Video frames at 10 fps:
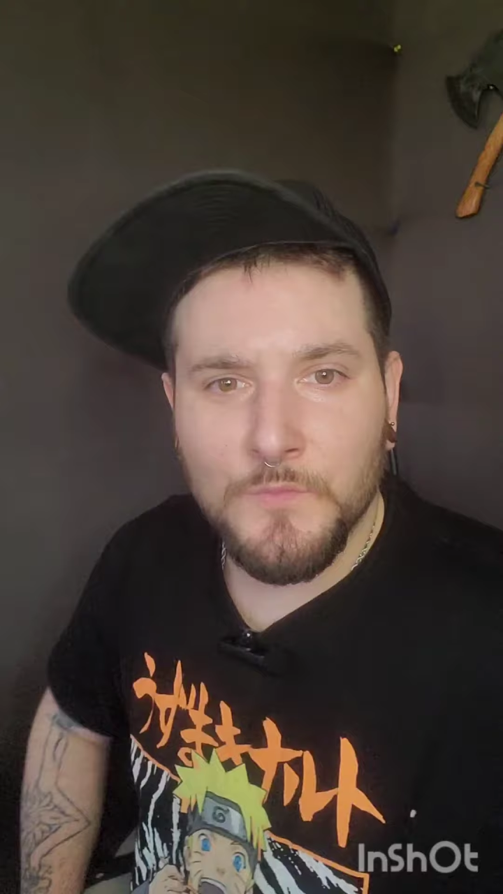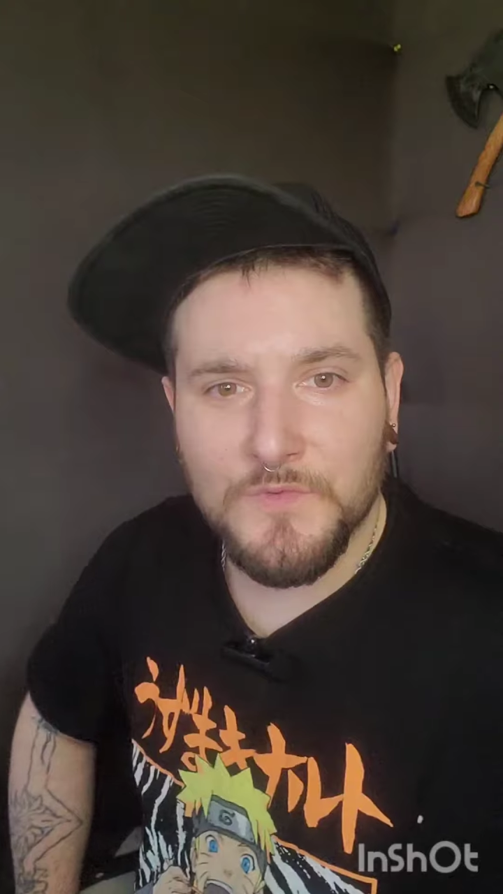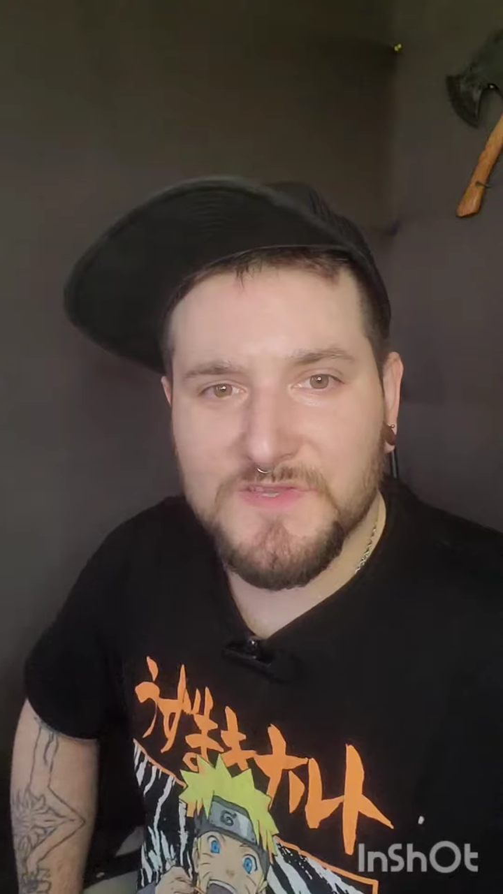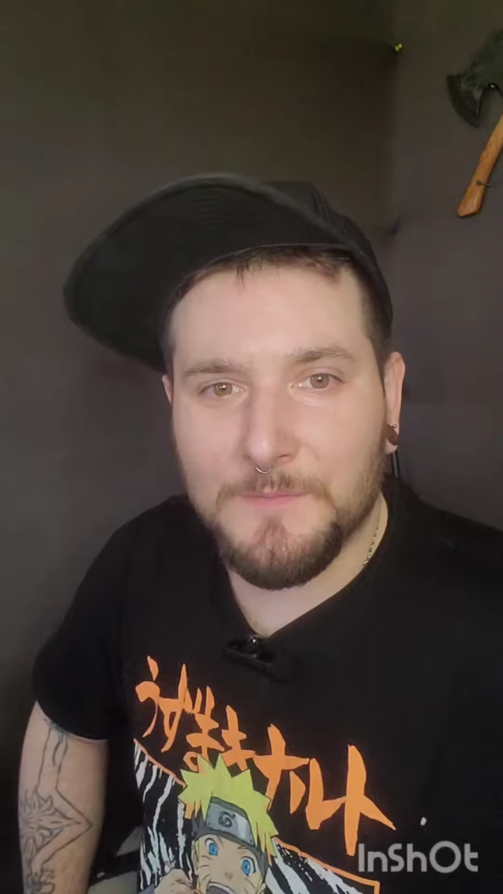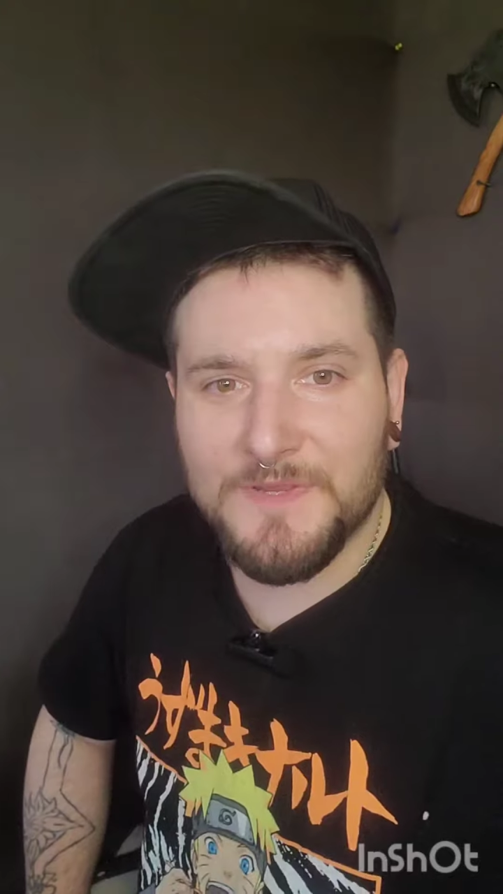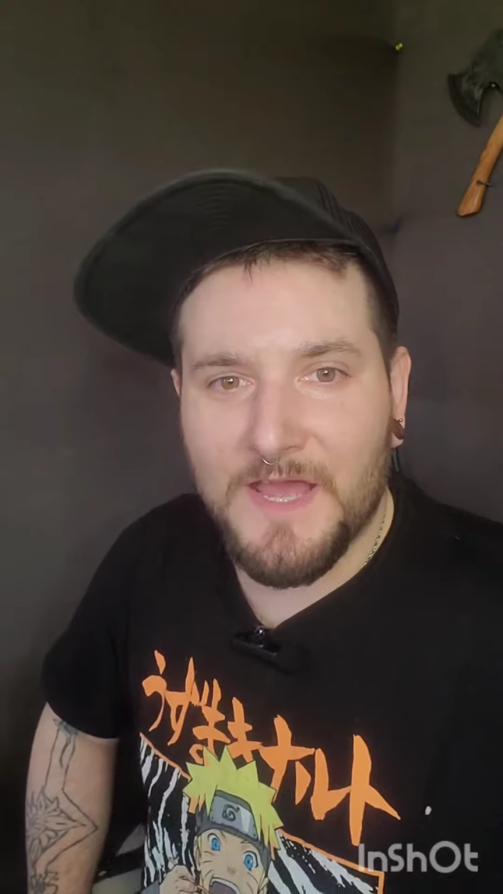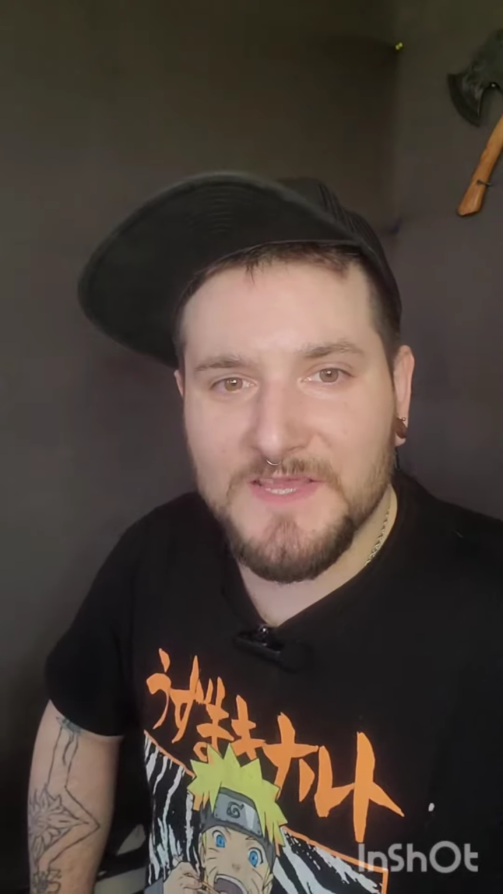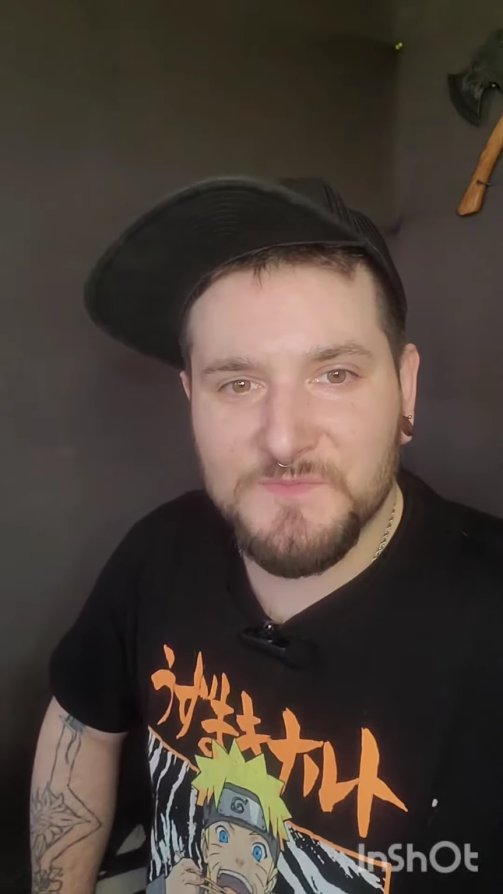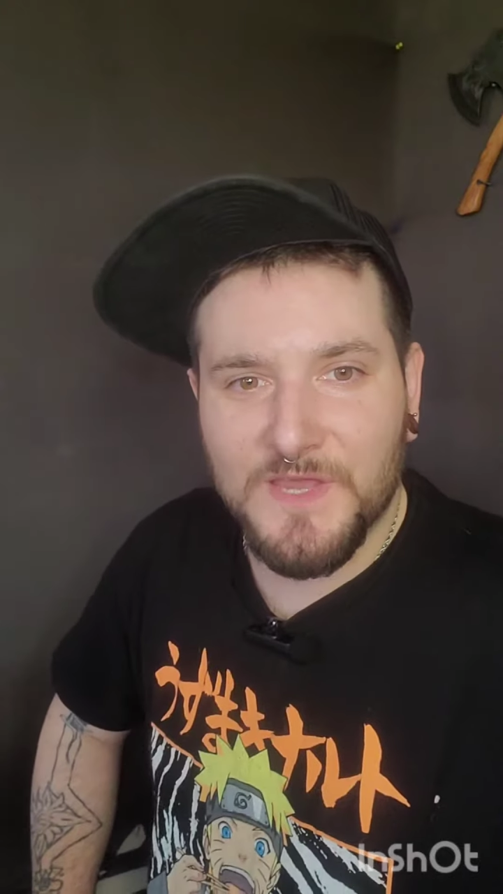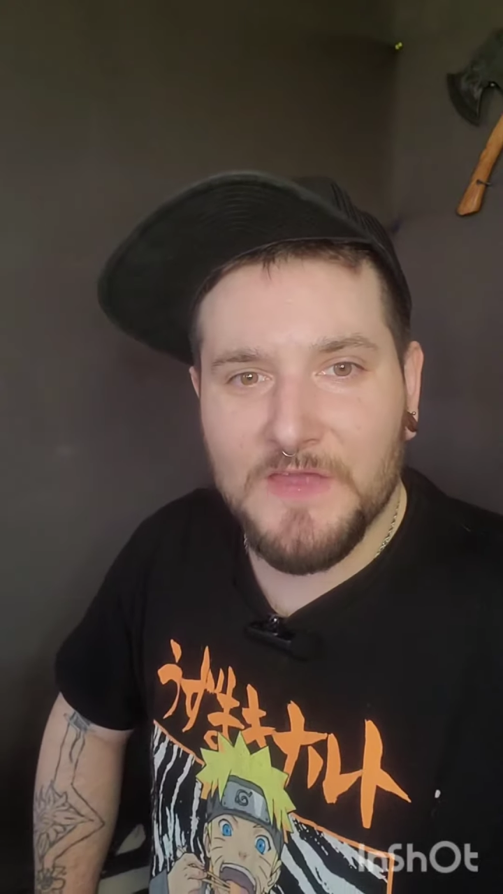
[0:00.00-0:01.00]
What's up
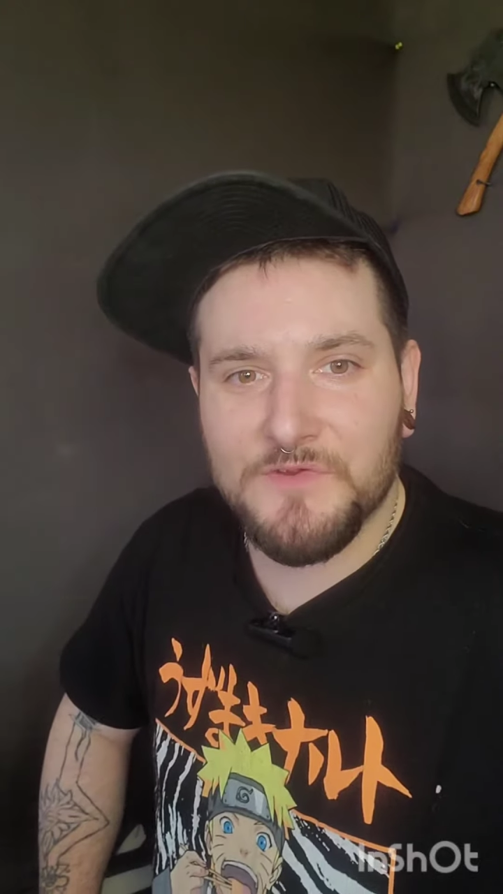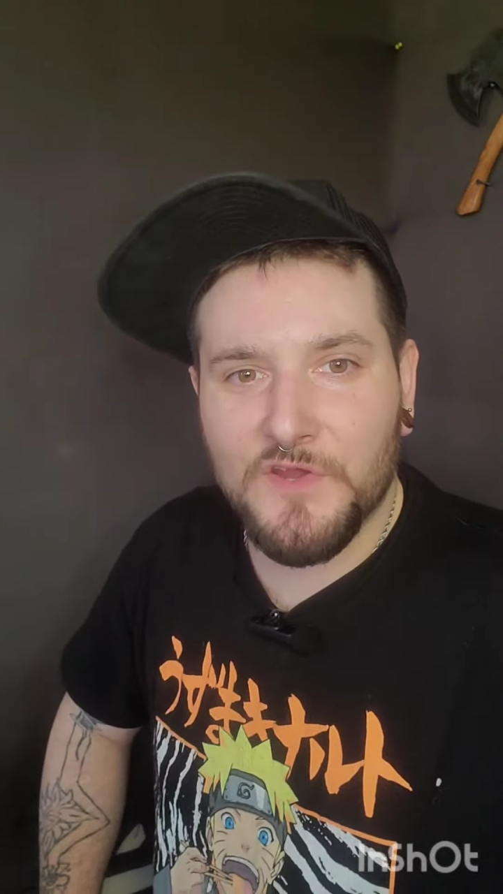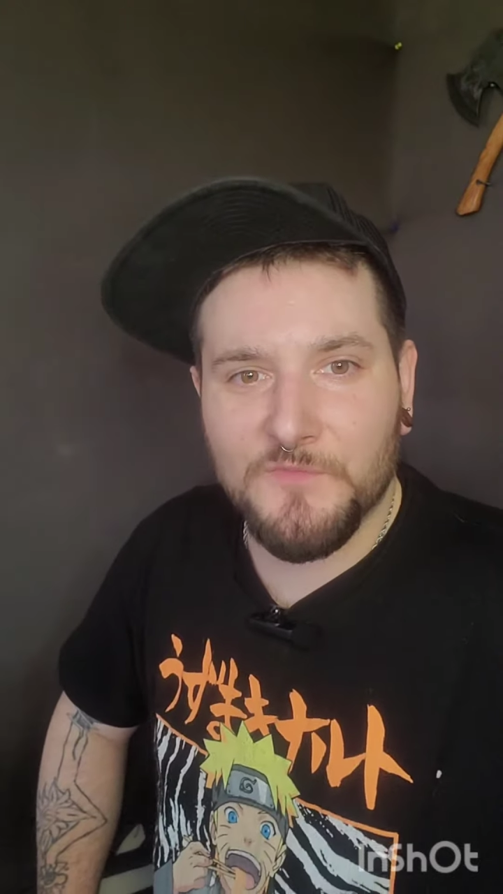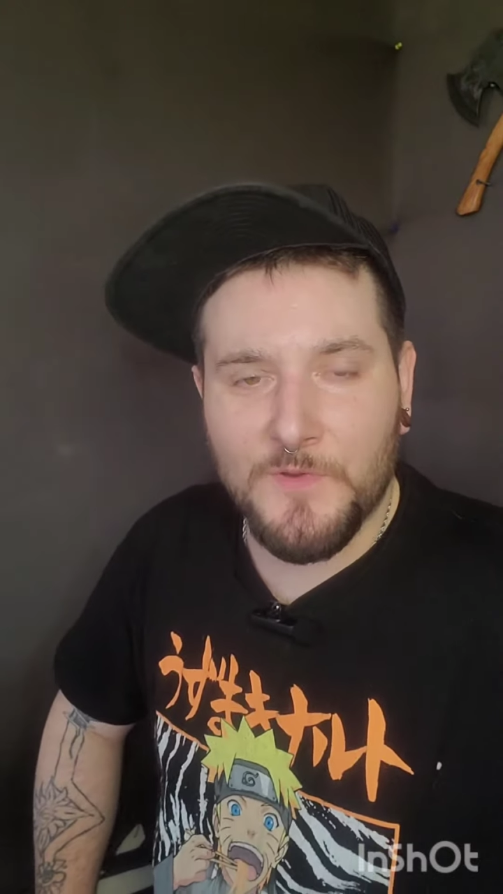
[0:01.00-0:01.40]
guys, Mcguyver here